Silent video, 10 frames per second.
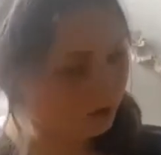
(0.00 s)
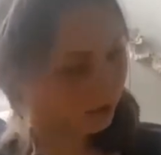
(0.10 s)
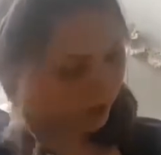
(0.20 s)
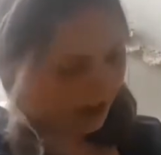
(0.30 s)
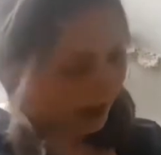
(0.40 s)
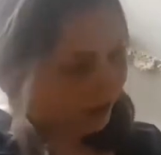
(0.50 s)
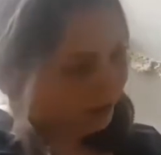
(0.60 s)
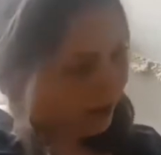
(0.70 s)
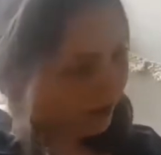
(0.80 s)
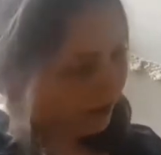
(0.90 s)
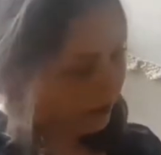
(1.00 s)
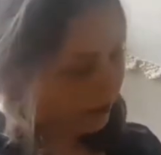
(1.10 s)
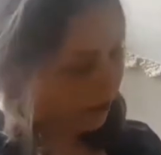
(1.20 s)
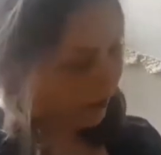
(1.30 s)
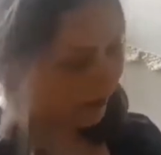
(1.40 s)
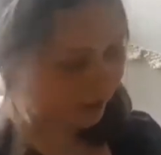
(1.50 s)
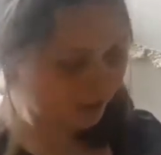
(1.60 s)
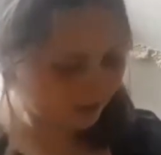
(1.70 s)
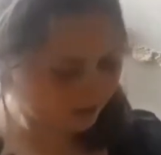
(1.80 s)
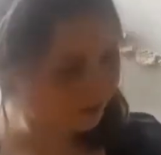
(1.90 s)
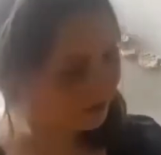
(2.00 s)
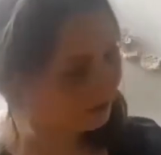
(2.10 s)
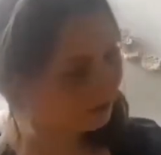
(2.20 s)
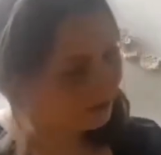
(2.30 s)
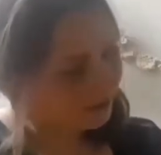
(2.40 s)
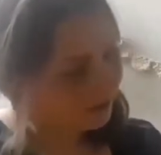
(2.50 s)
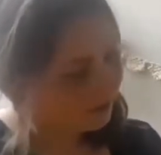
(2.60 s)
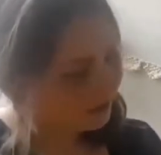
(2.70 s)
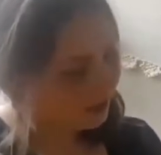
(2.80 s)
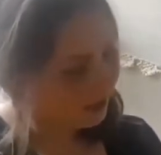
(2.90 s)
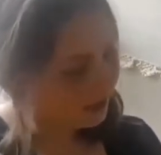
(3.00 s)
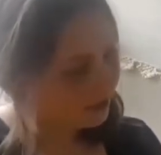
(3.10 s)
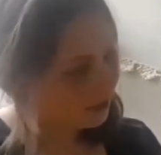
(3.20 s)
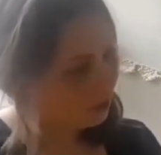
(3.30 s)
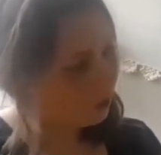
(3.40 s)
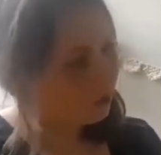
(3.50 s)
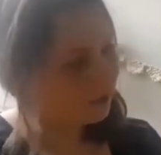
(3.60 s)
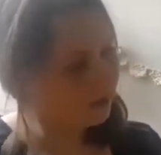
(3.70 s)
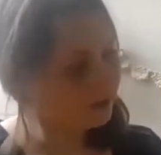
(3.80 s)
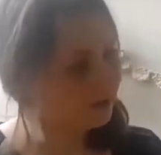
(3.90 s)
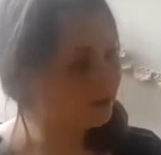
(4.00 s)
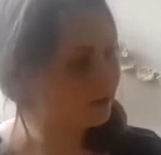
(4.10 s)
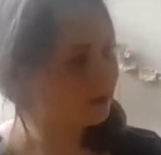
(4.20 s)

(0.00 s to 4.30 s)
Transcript: We have our donkey and our horse.